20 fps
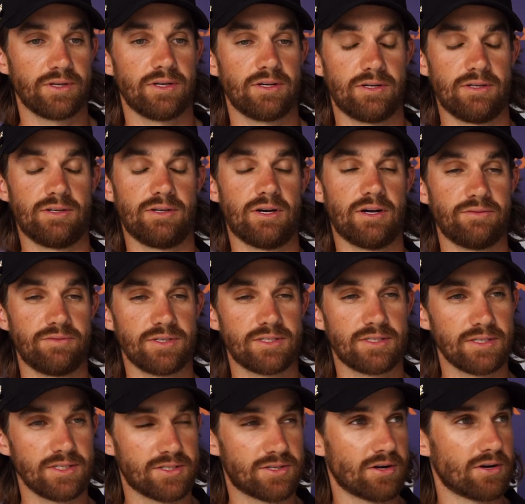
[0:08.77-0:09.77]
It uh,
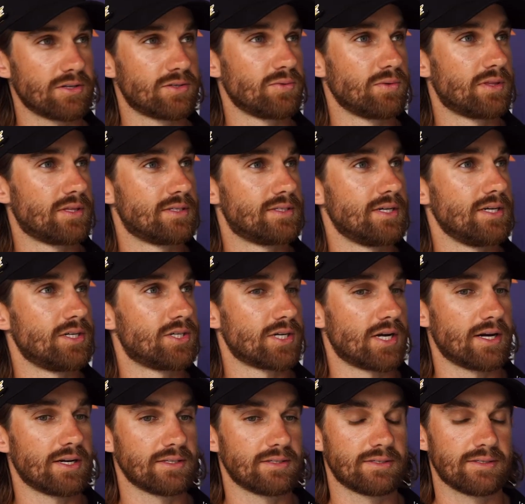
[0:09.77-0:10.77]
obviously starts with the tee
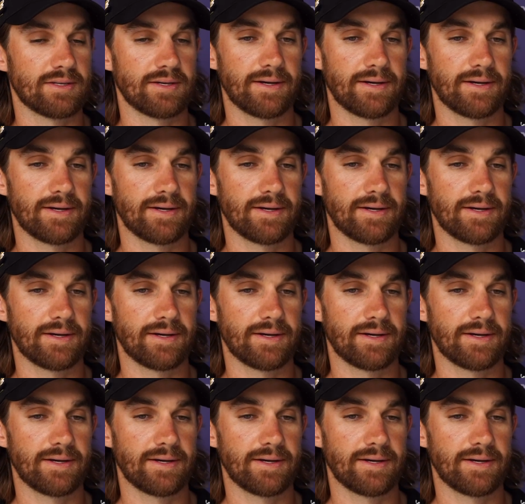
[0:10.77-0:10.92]
shots.